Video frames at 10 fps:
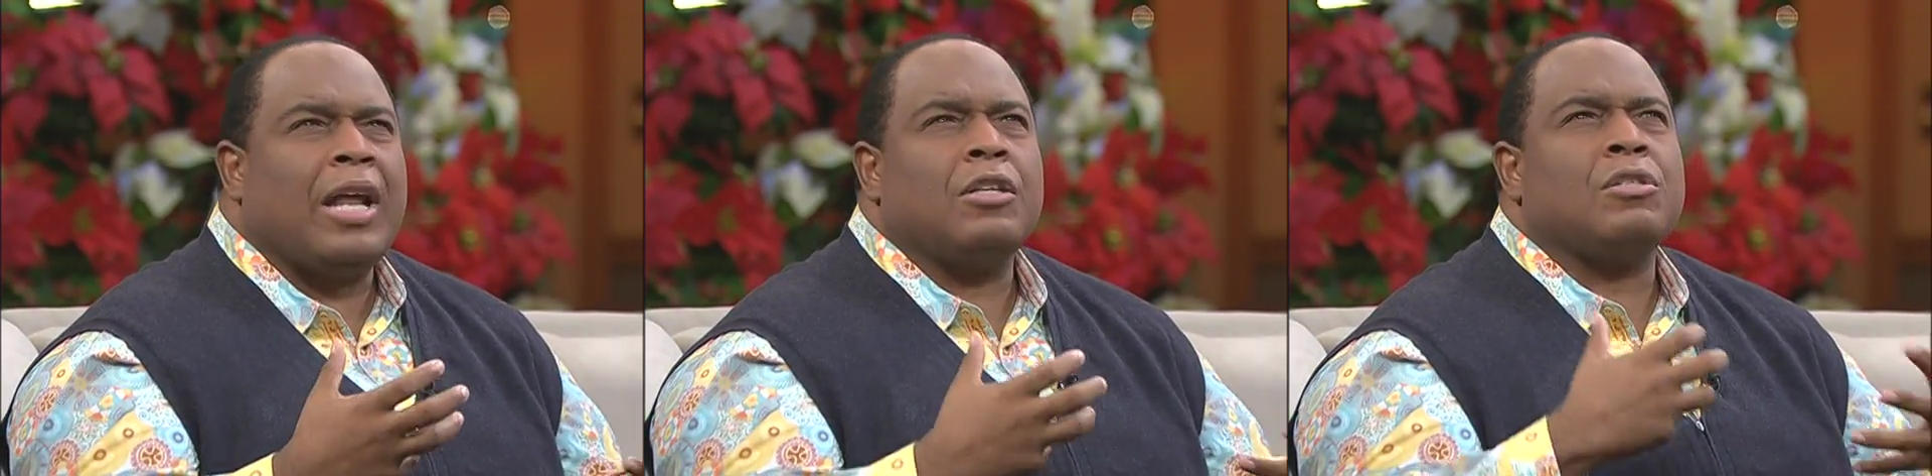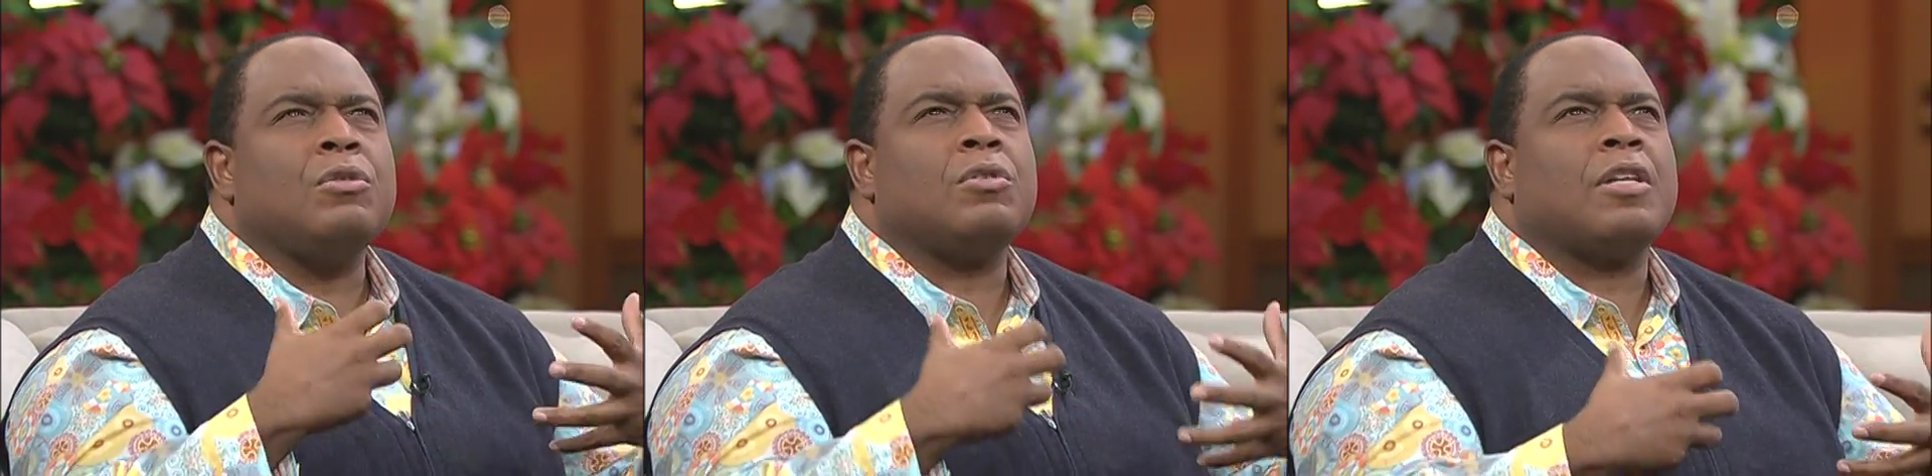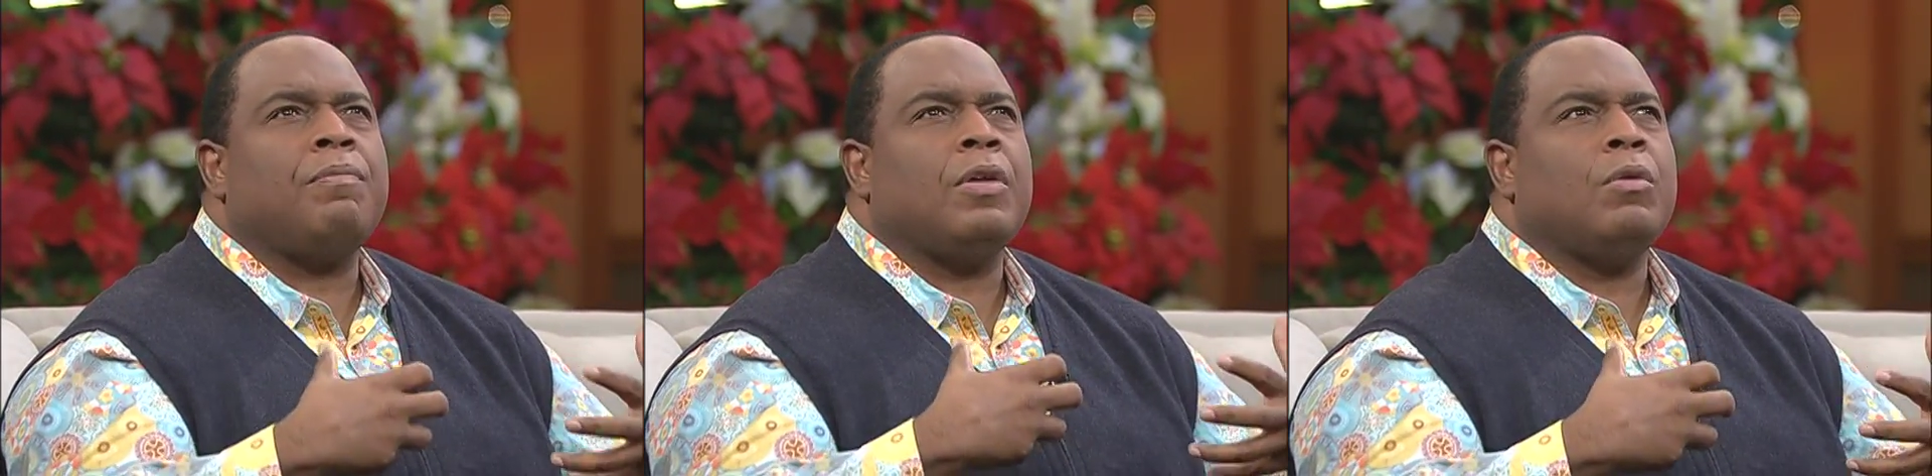But I just knew
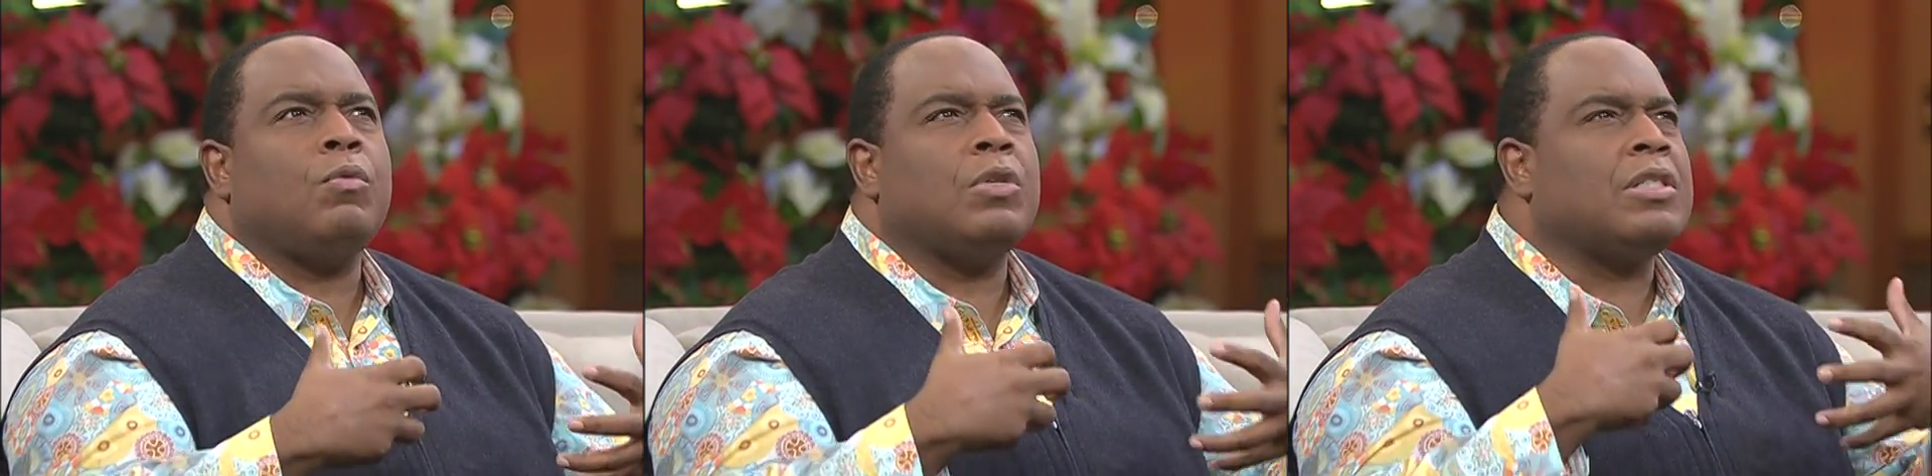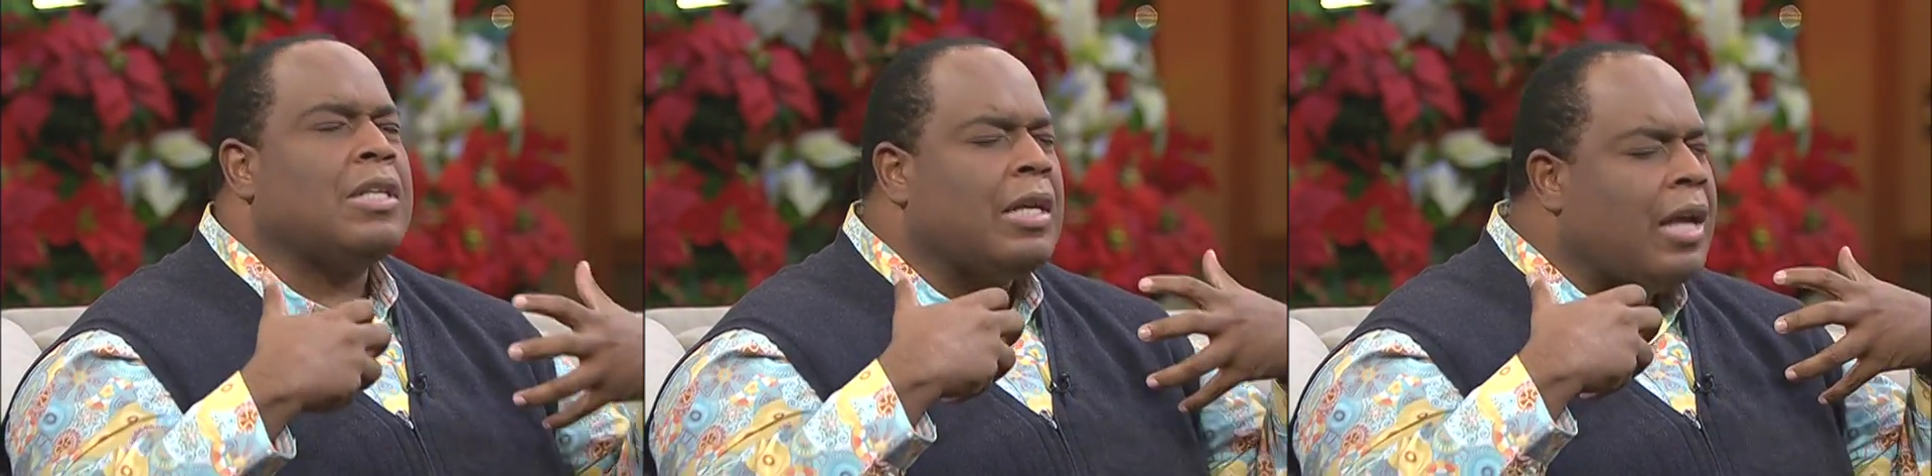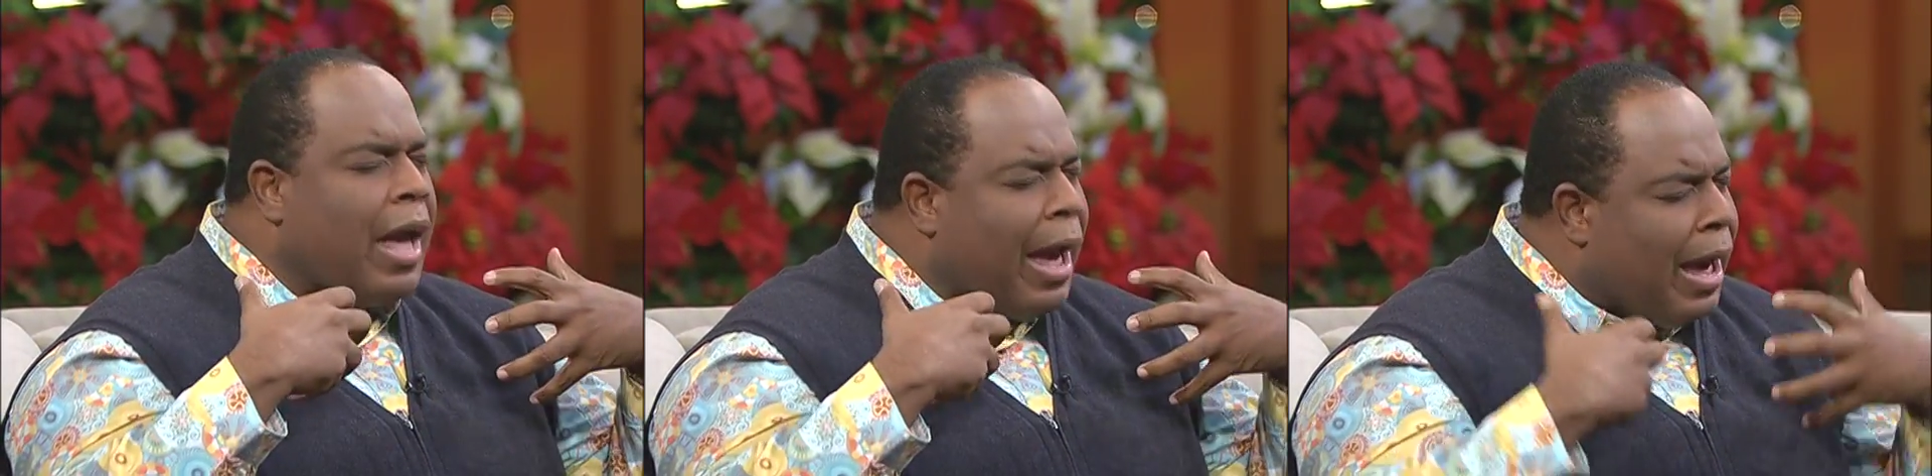something was
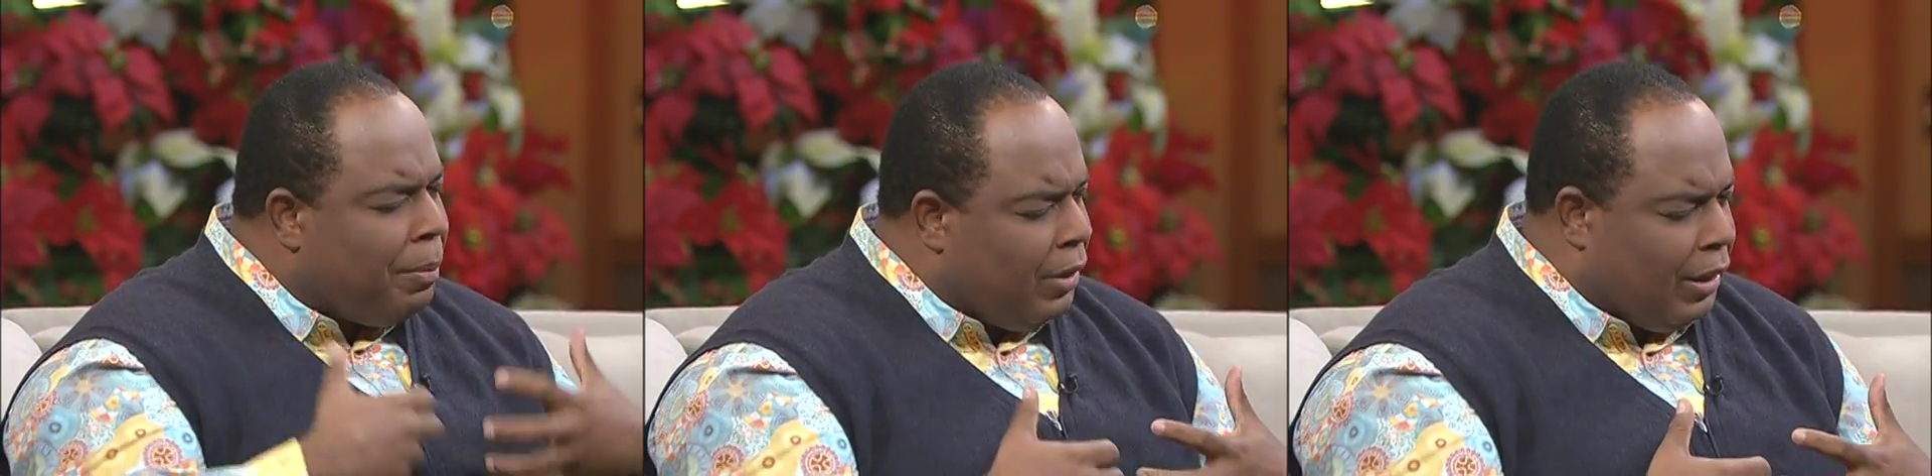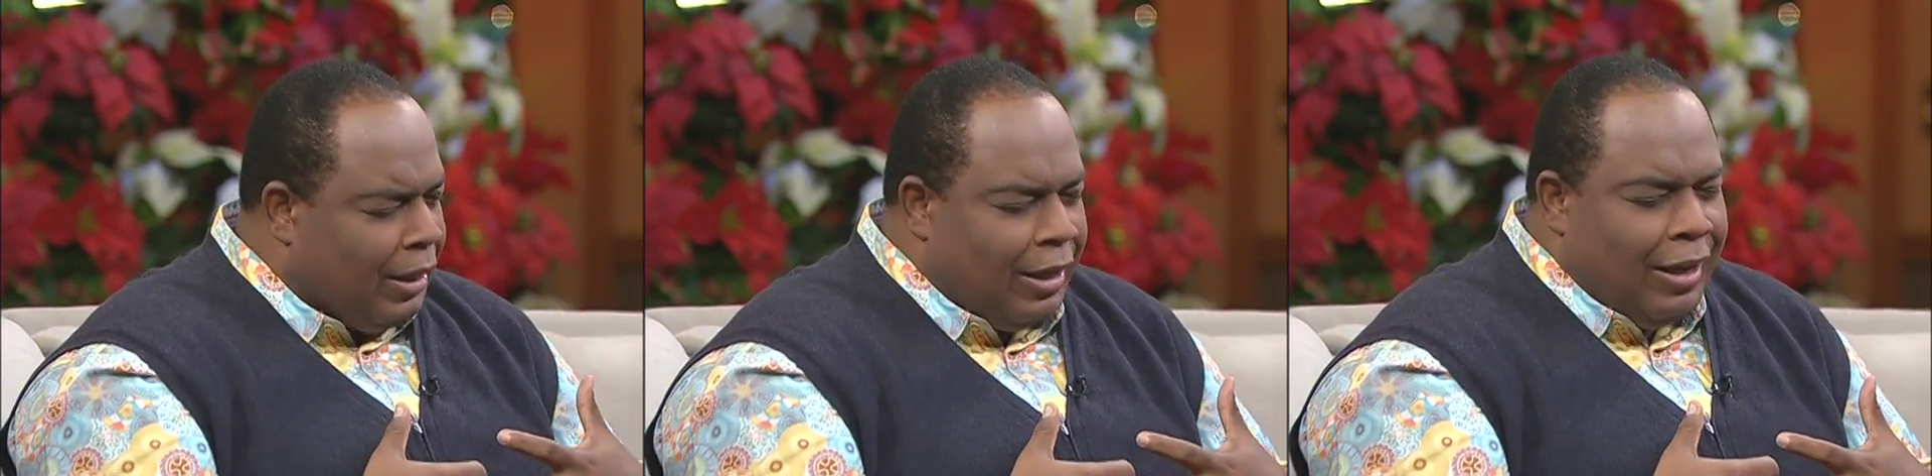happening.